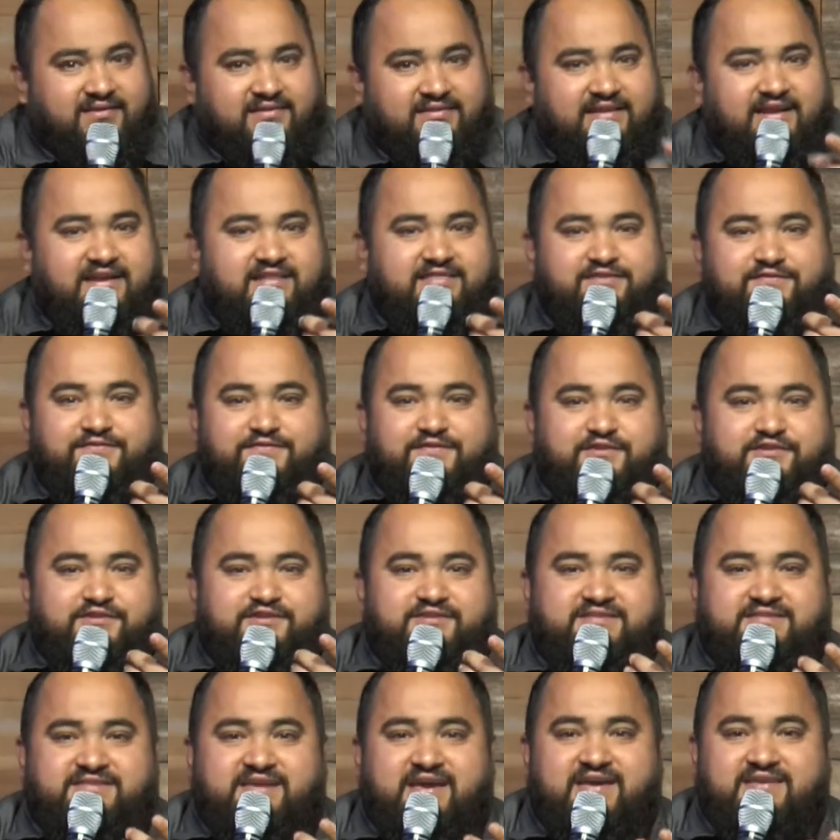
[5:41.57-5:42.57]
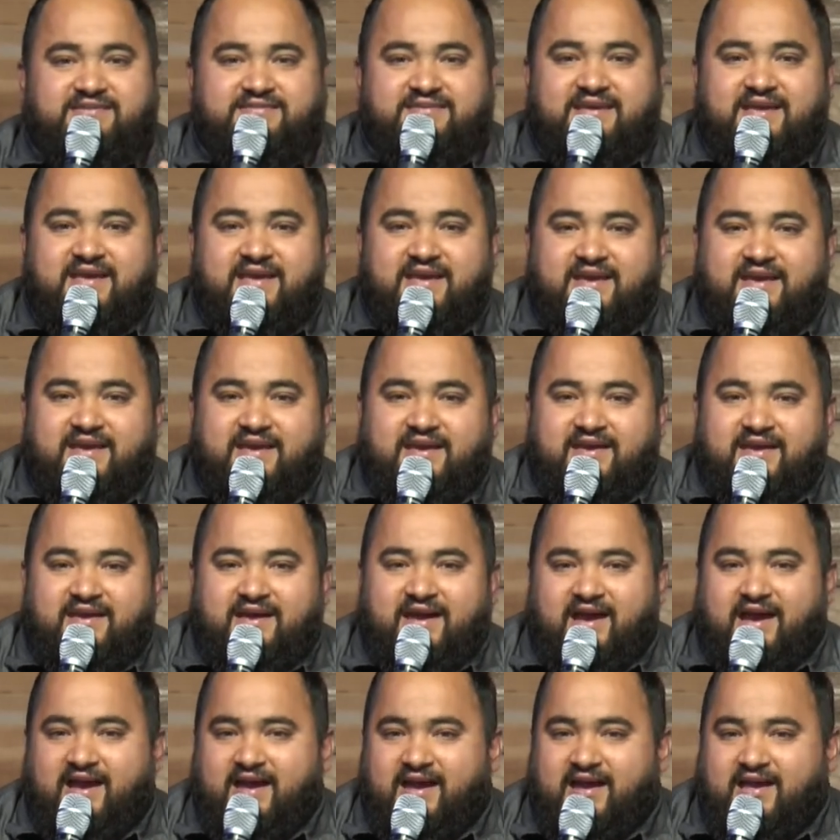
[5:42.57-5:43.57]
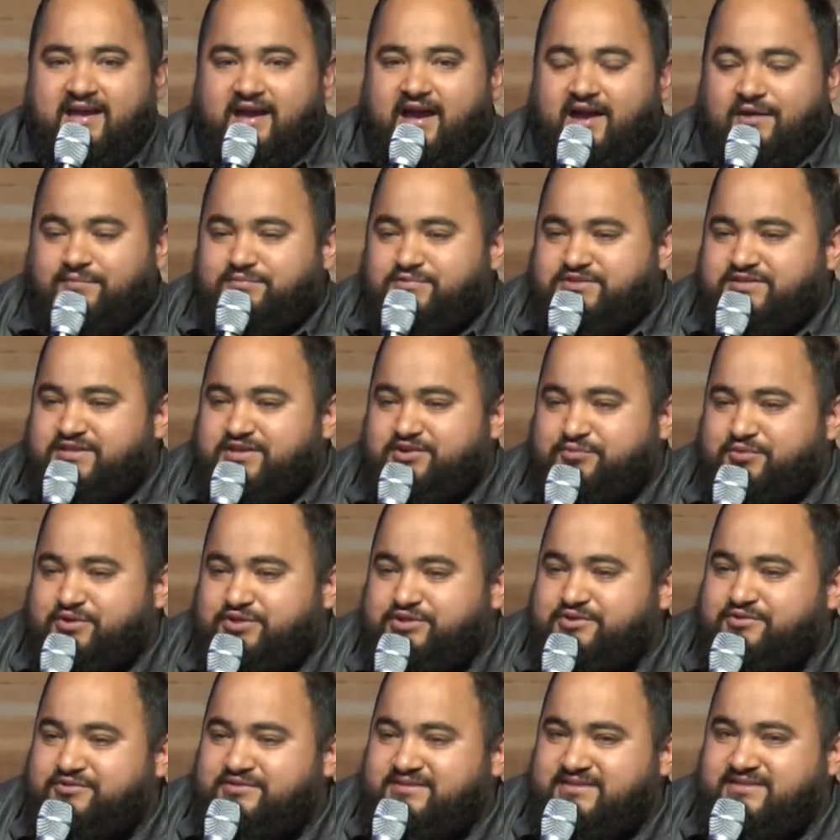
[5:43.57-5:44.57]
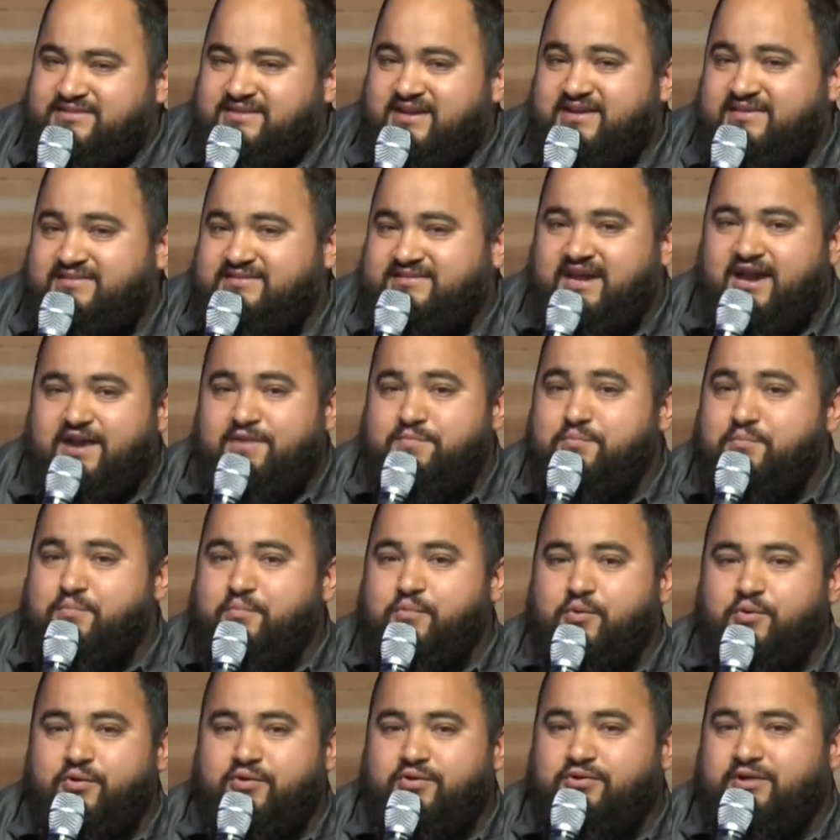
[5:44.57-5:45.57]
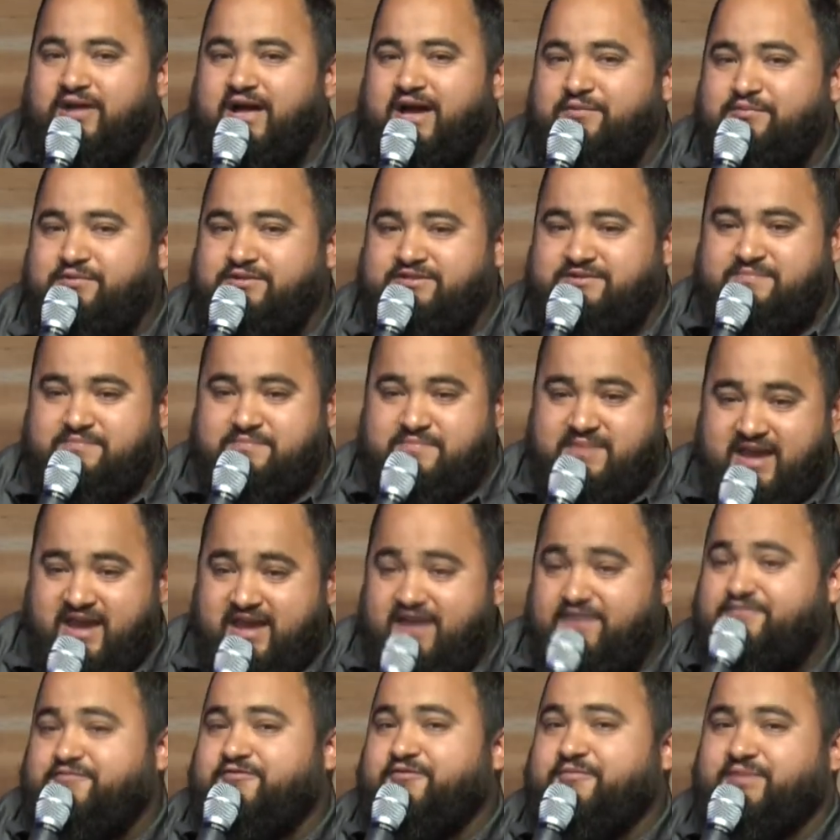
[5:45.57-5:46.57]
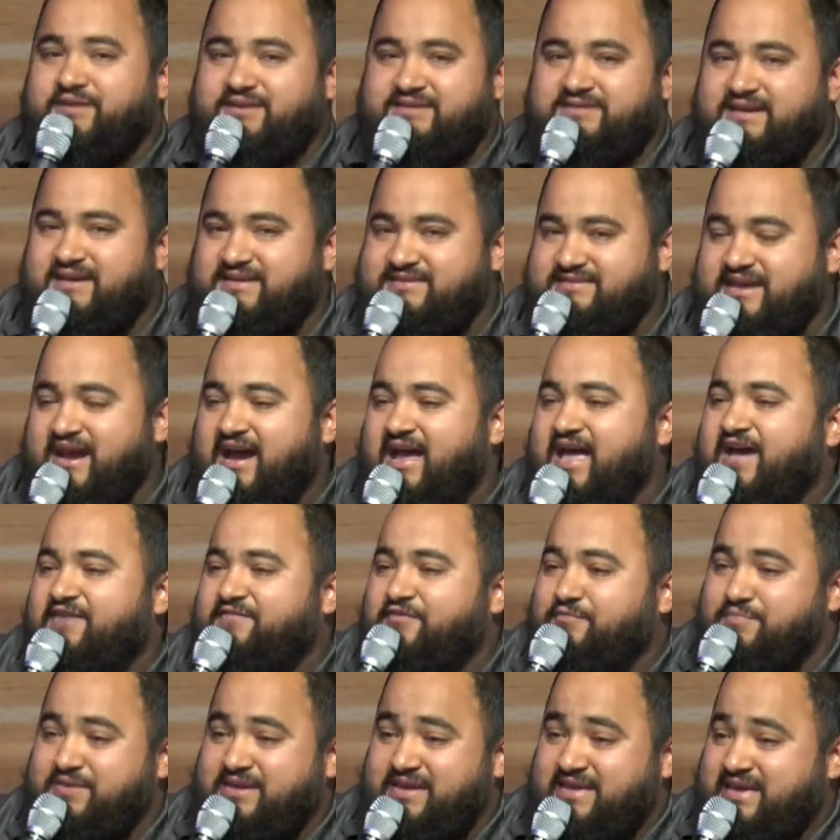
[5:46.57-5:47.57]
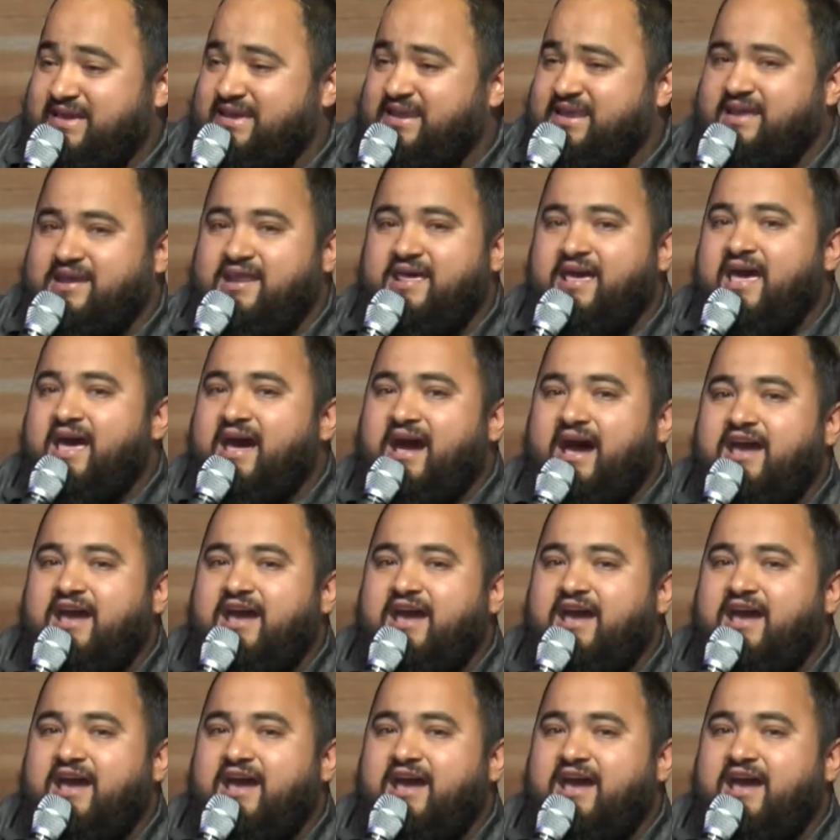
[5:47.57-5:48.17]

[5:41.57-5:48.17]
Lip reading: Like the verse says, I'm just going to return to dust. I'm mortal. I was made from the dust. I have a beginning.